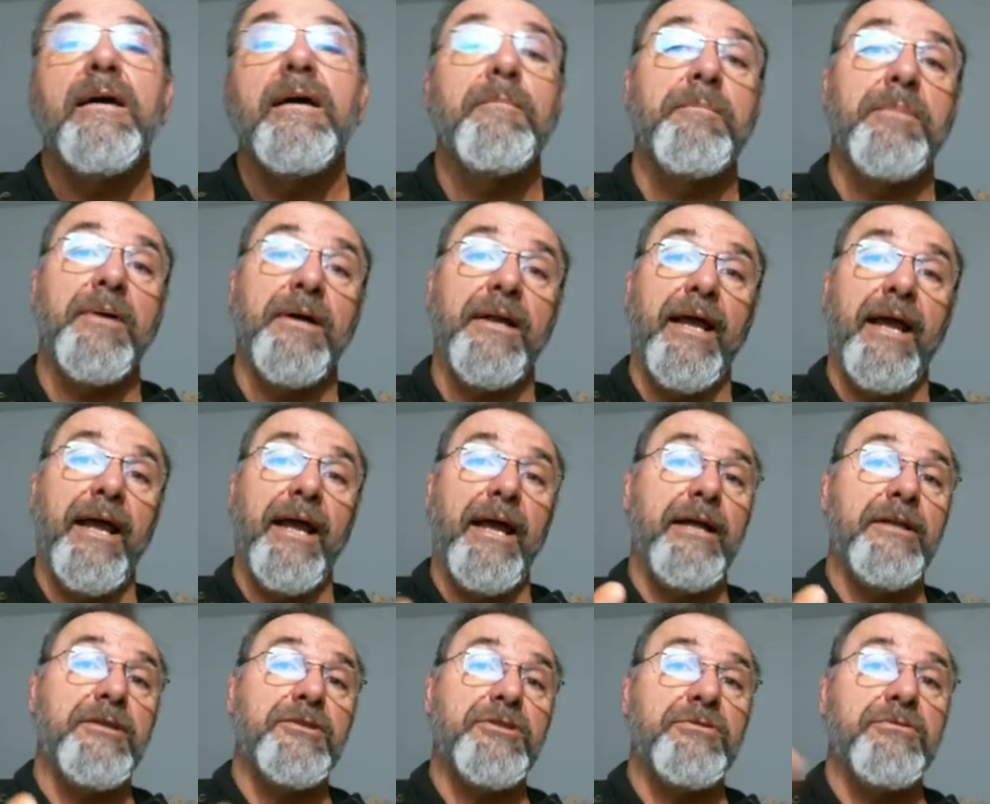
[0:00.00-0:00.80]
But
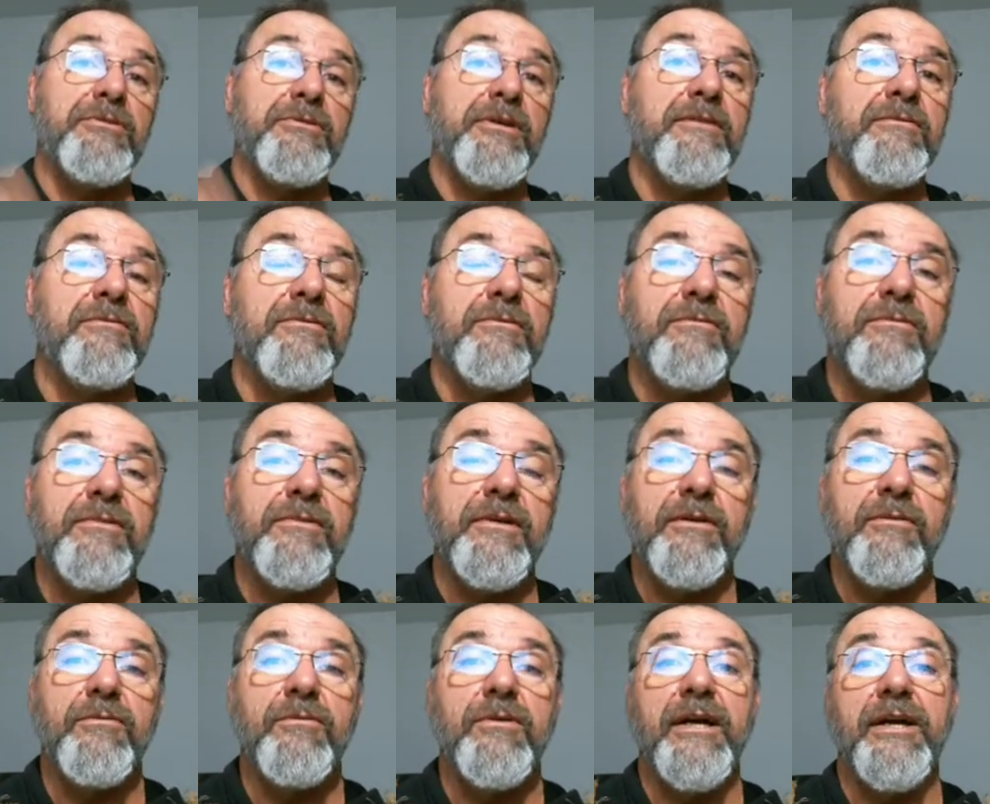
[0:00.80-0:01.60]
answer it
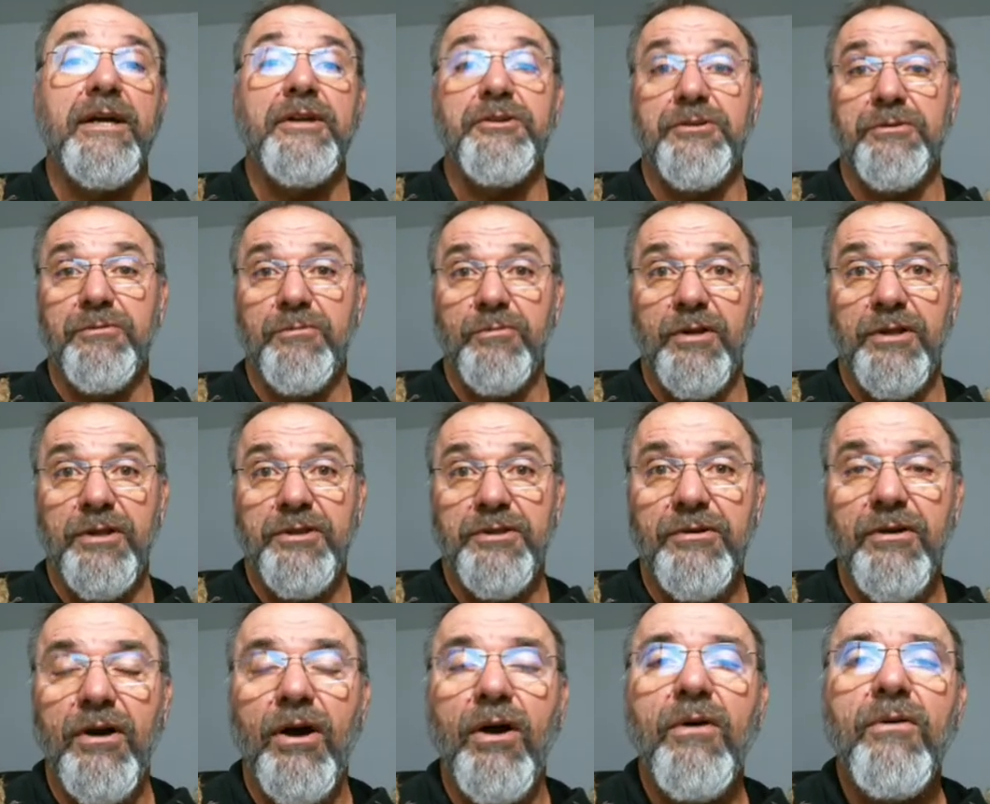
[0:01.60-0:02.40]
with
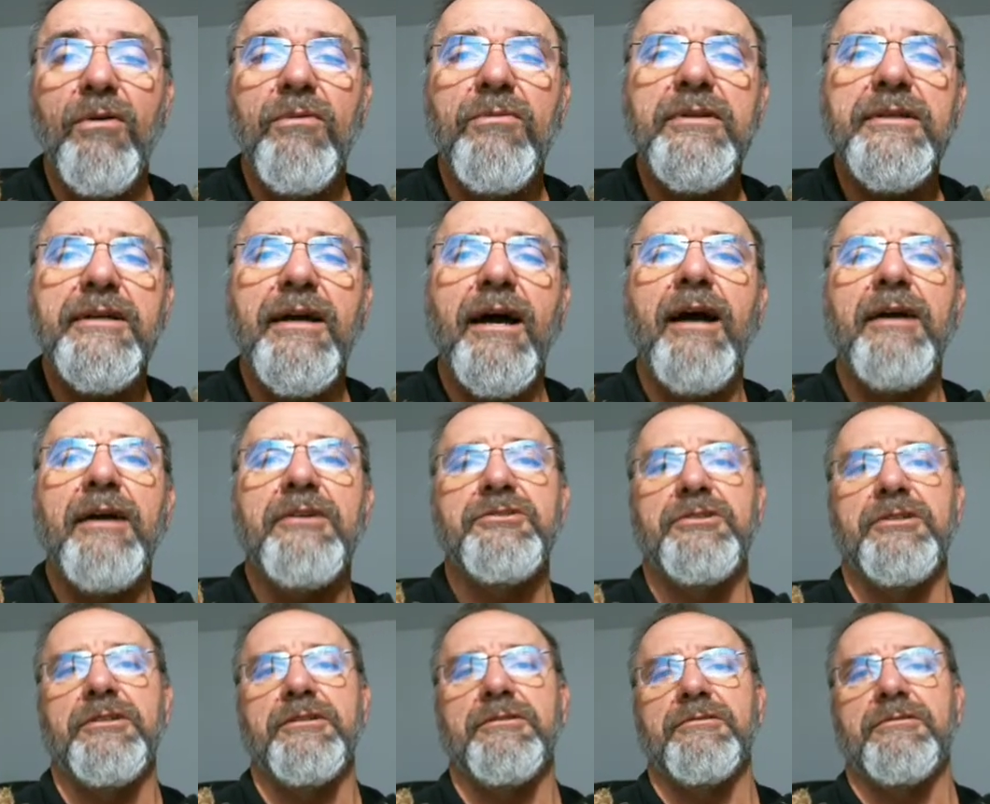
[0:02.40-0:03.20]
your own
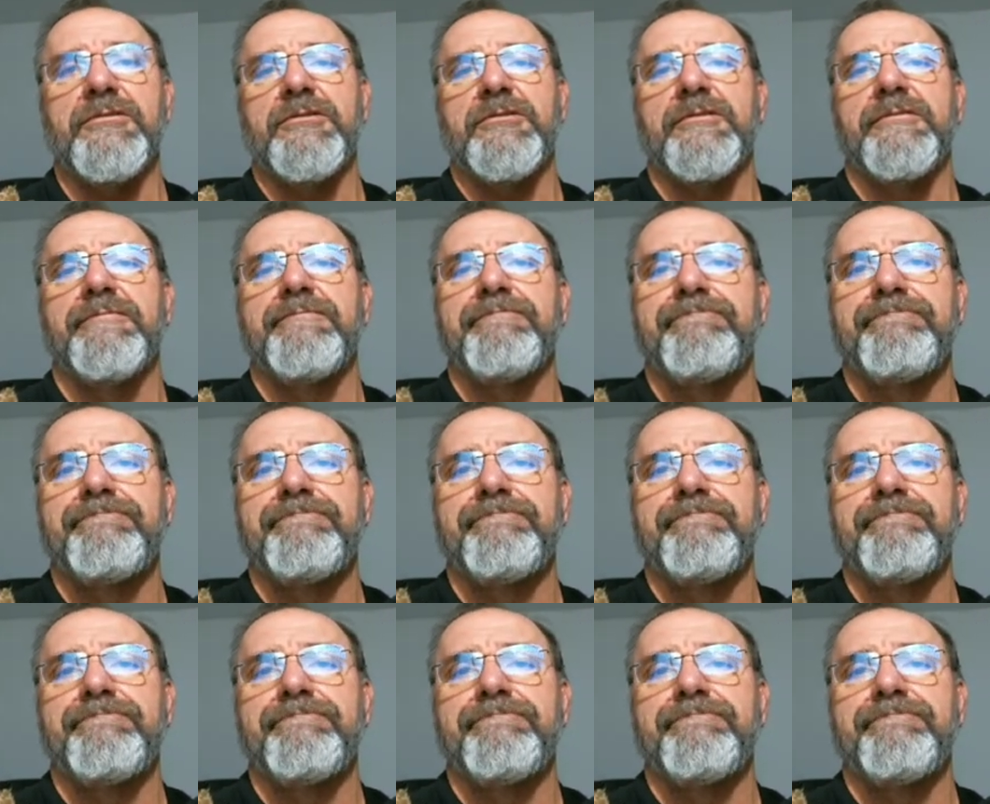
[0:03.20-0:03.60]
conscience.